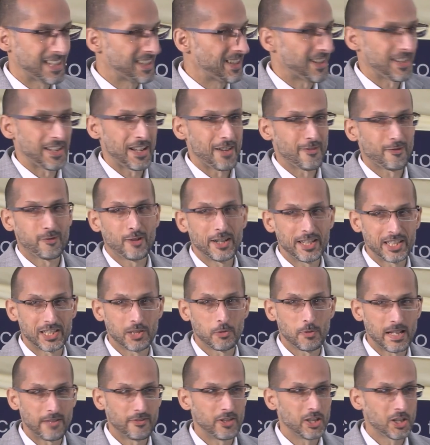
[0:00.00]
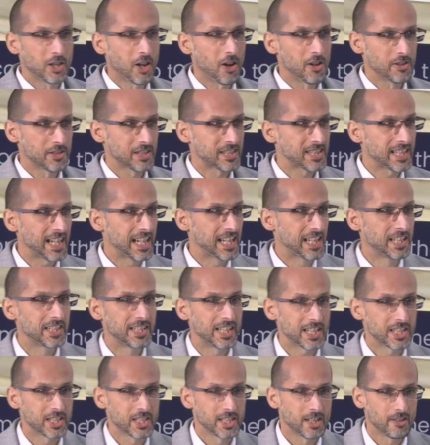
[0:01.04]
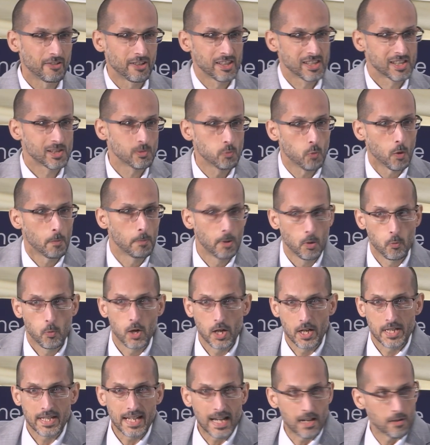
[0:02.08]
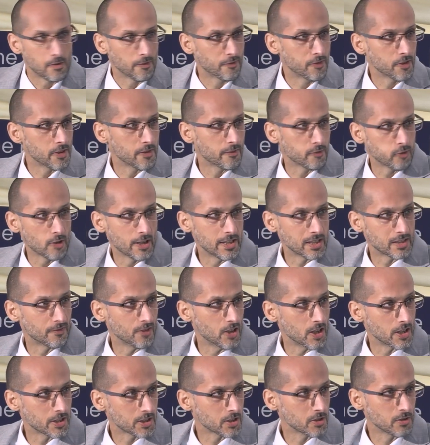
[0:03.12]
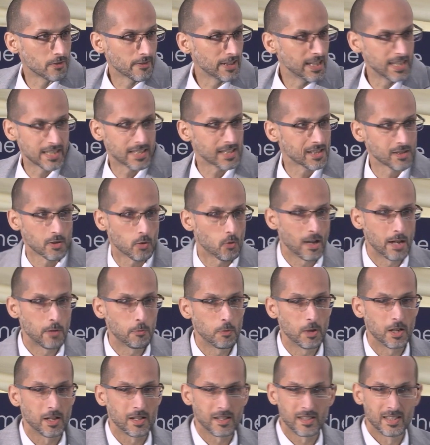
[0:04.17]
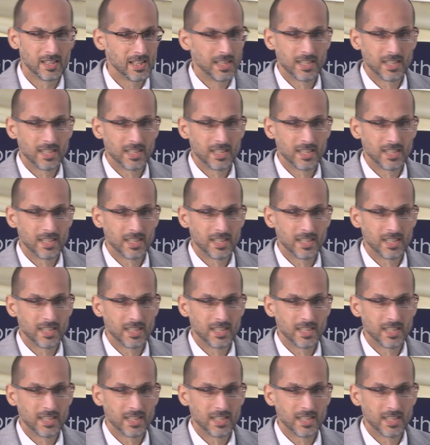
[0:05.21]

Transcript: I don't know, French or whatever, you can't just take a dictionary and swap a word out for the French version of it. It doesn't quite work.